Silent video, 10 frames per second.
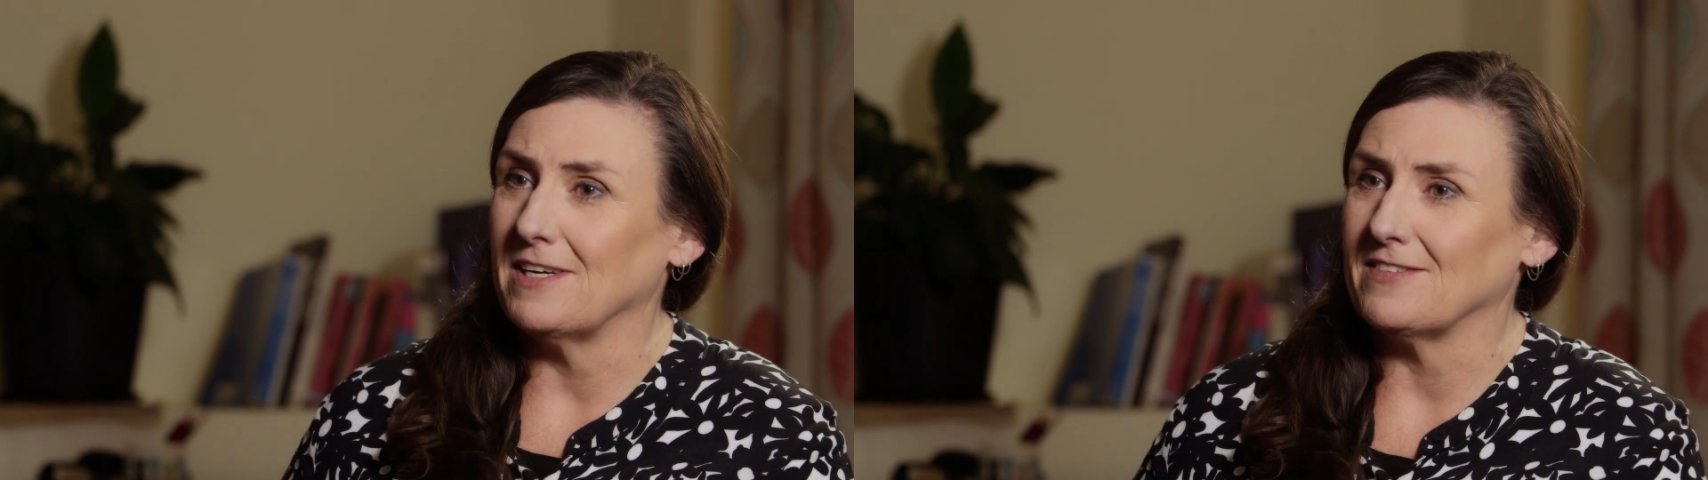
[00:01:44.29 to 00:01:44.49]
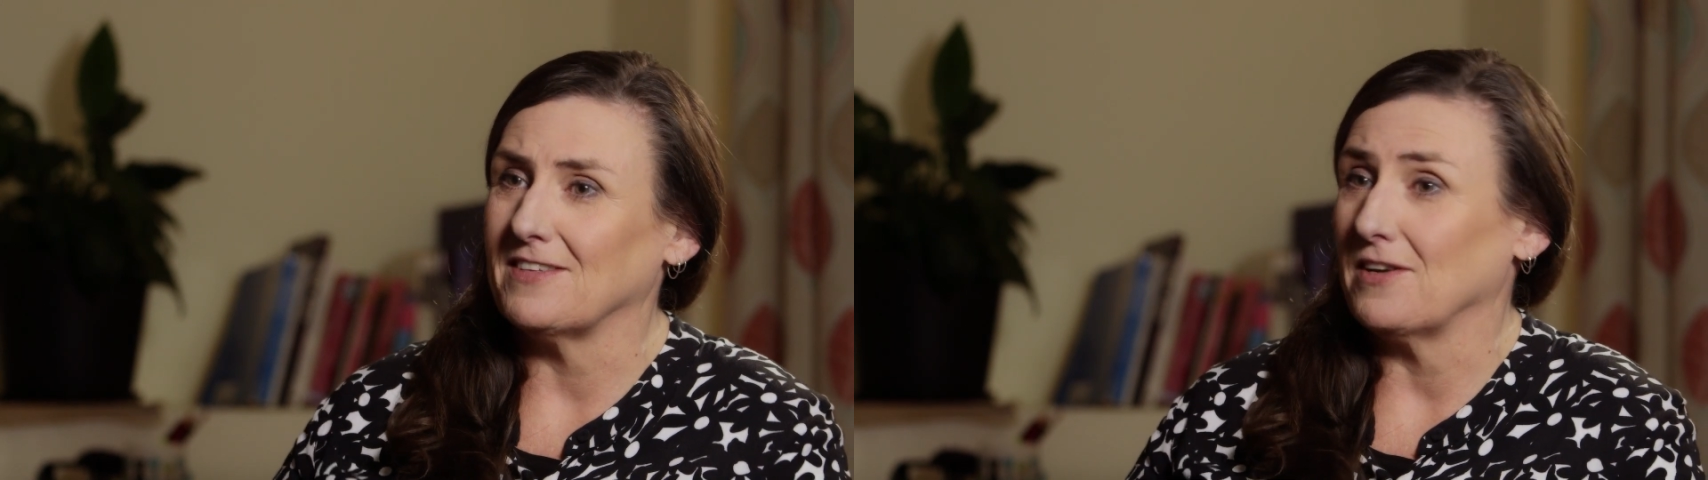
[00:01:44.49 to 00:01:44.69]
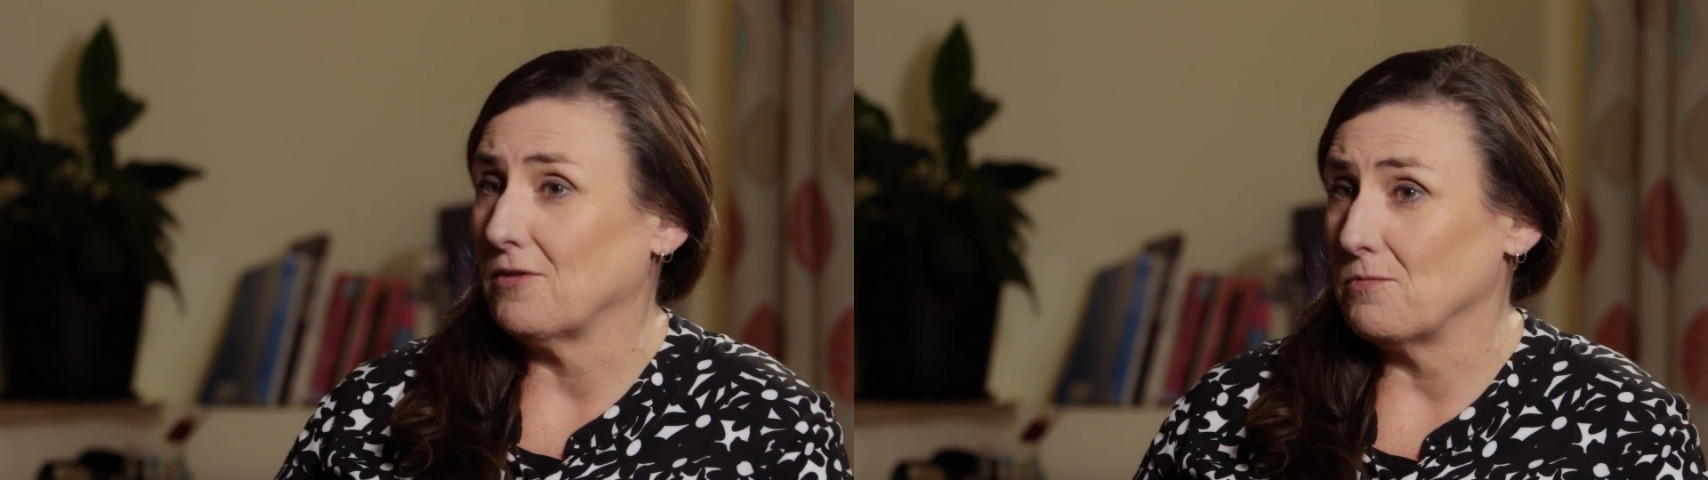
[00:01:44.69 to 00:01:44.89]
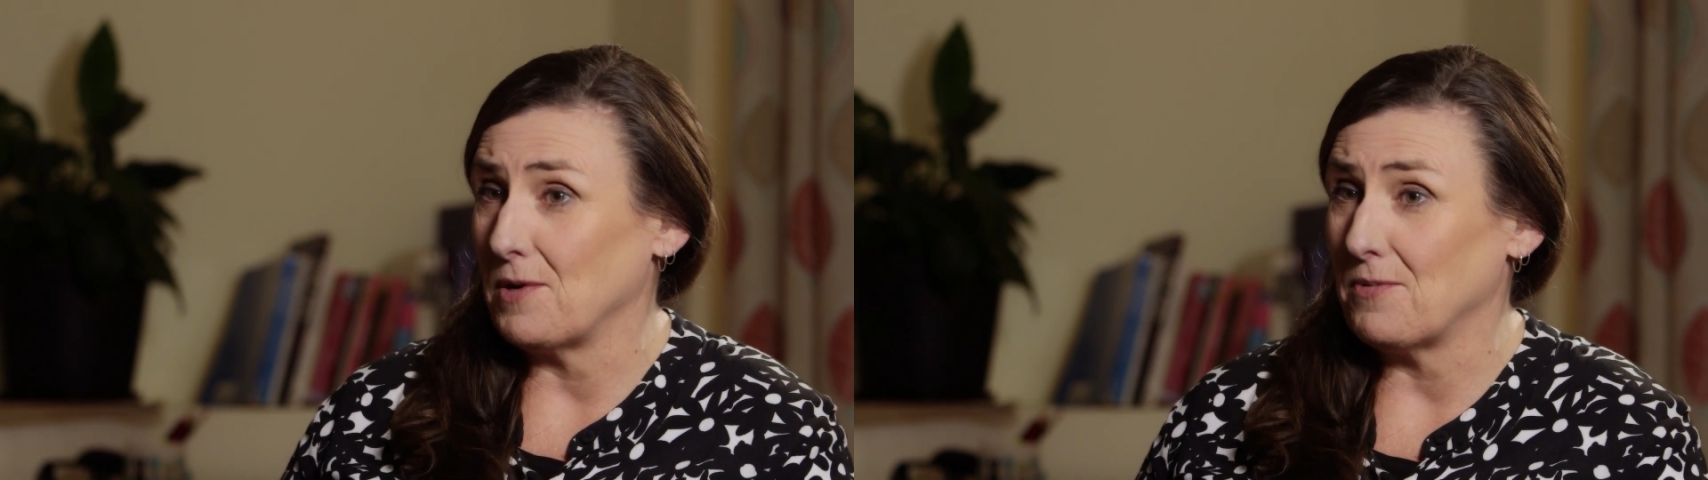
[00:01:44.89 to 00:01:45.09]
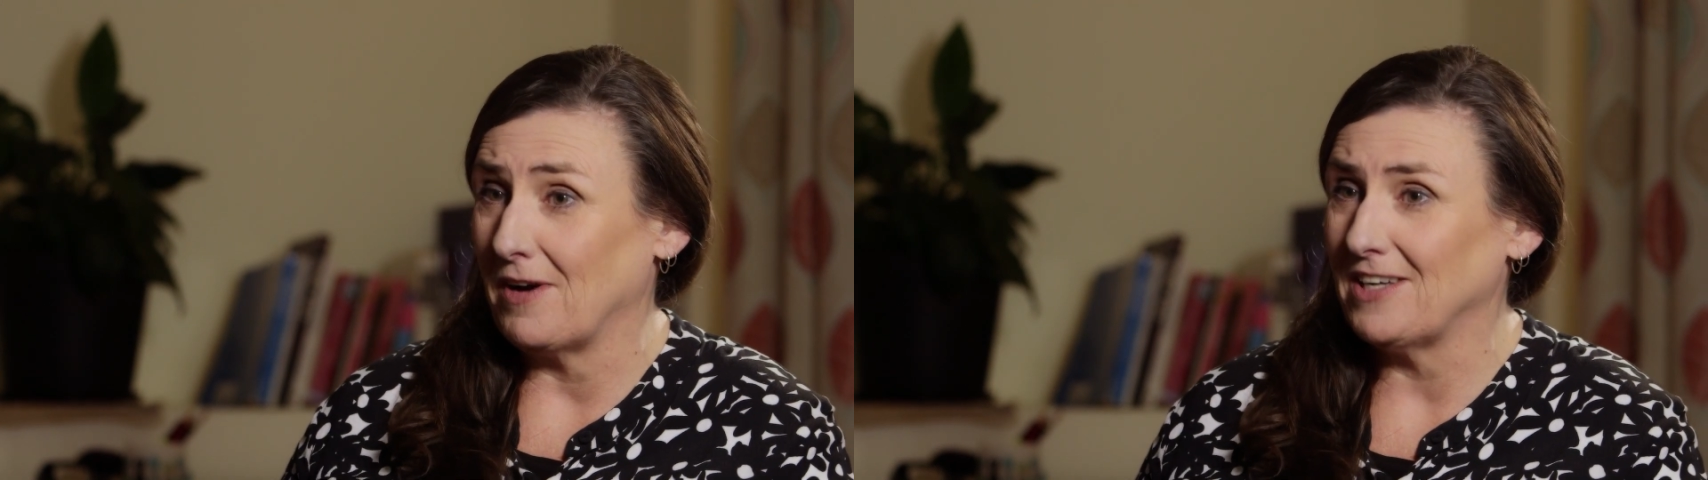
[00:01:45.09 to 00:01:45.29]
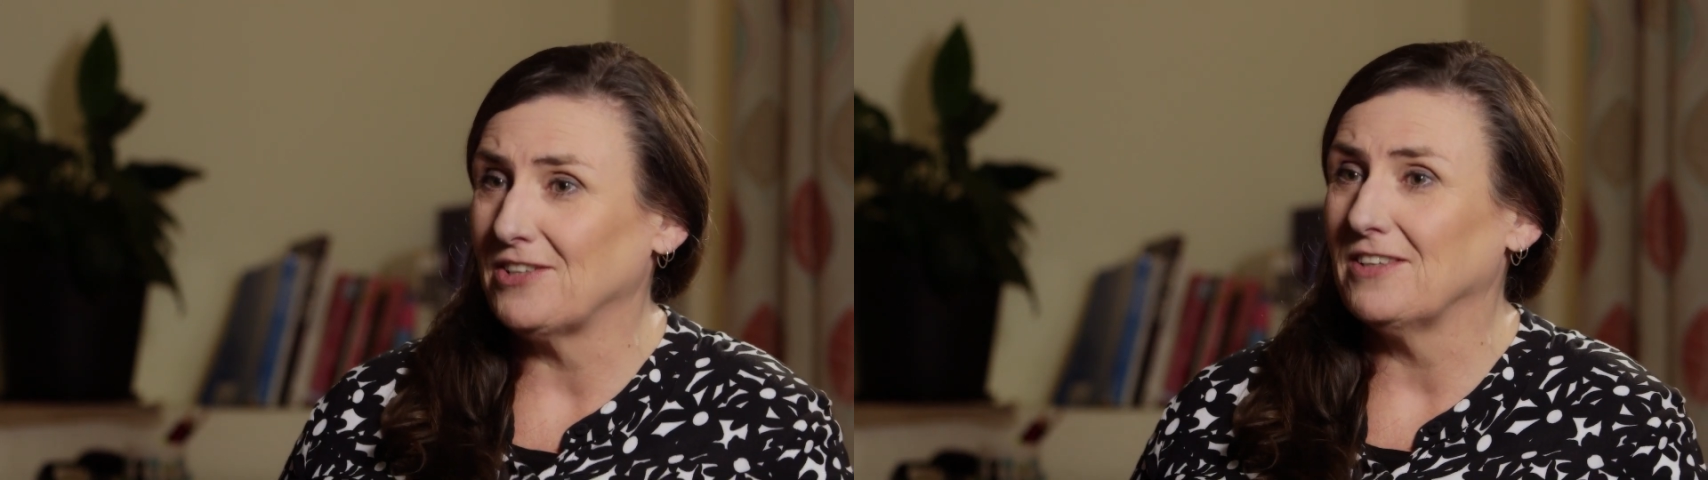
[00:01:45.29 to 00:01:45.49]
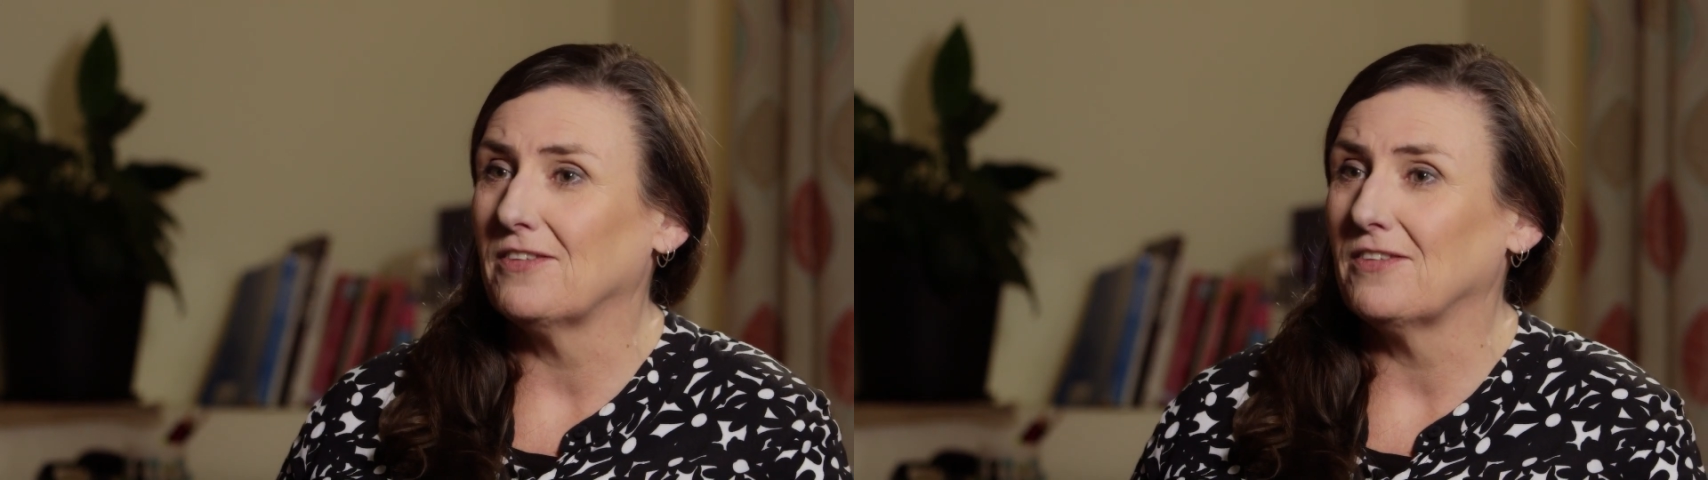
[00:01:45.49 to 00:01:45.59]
has done some preparation,